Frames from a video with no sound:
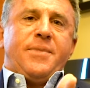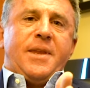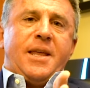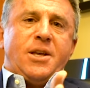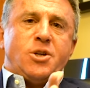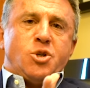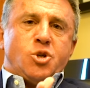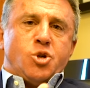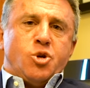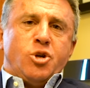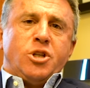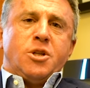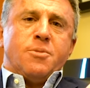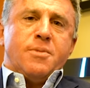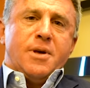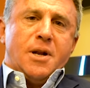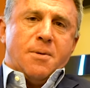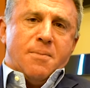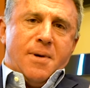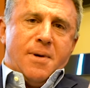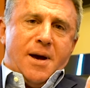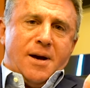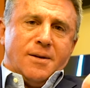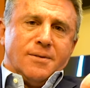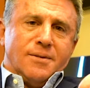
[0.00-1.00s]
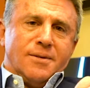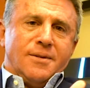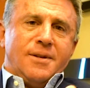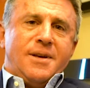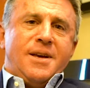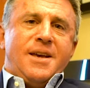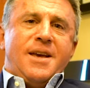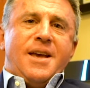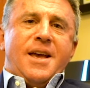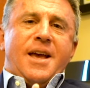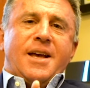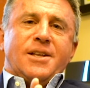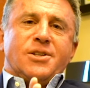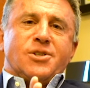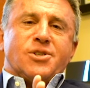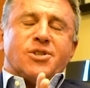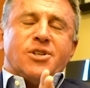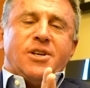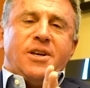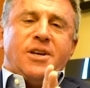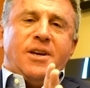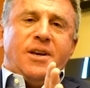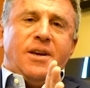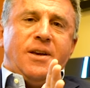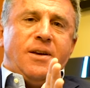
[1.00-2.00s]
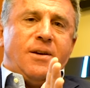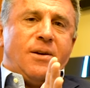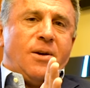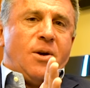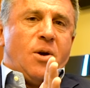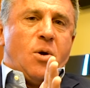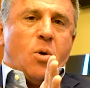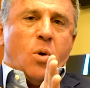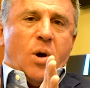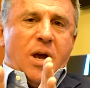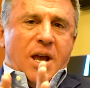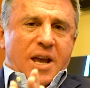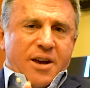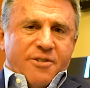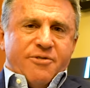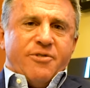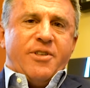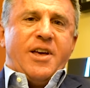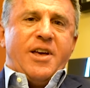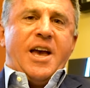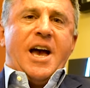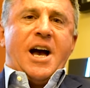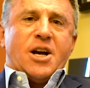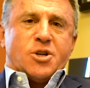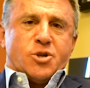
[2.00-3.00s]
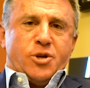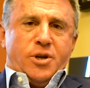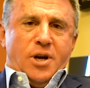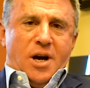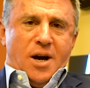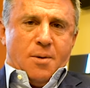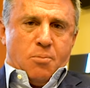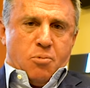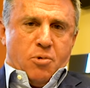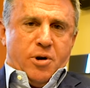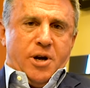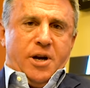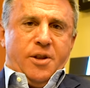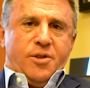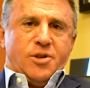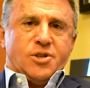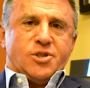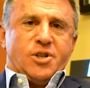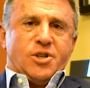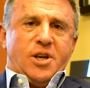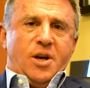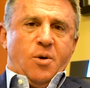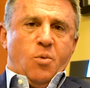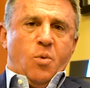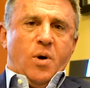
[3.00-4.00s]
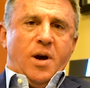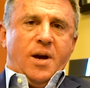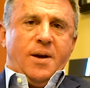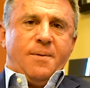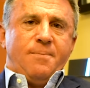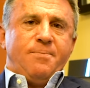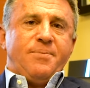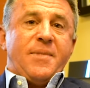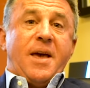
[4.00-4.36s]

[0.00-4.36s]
shoot them in a mountain, and see if they actually operated the same way.